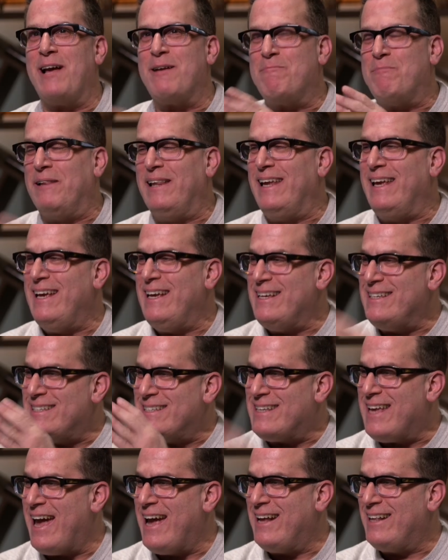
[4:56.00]
like,
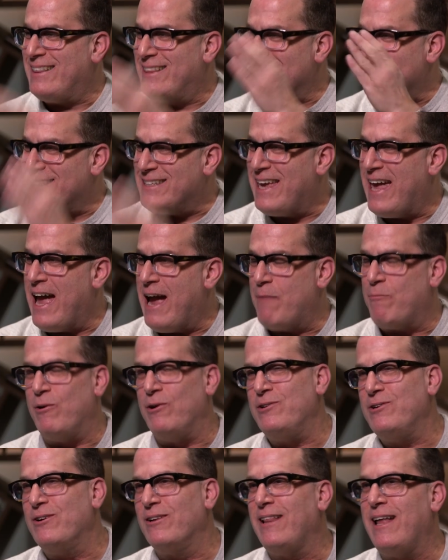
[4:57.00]
please take this
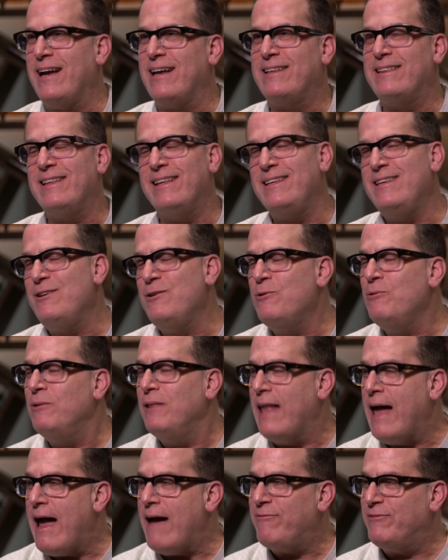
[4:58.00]
camera. And you're like, you
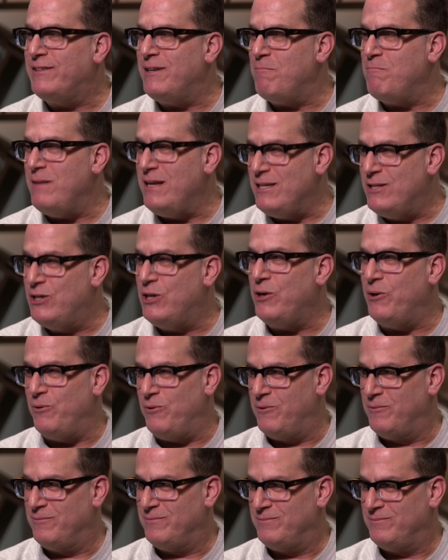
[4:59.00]
laughed at me
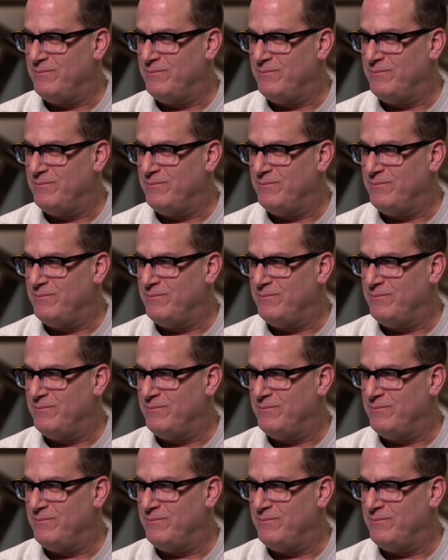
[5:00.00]
too.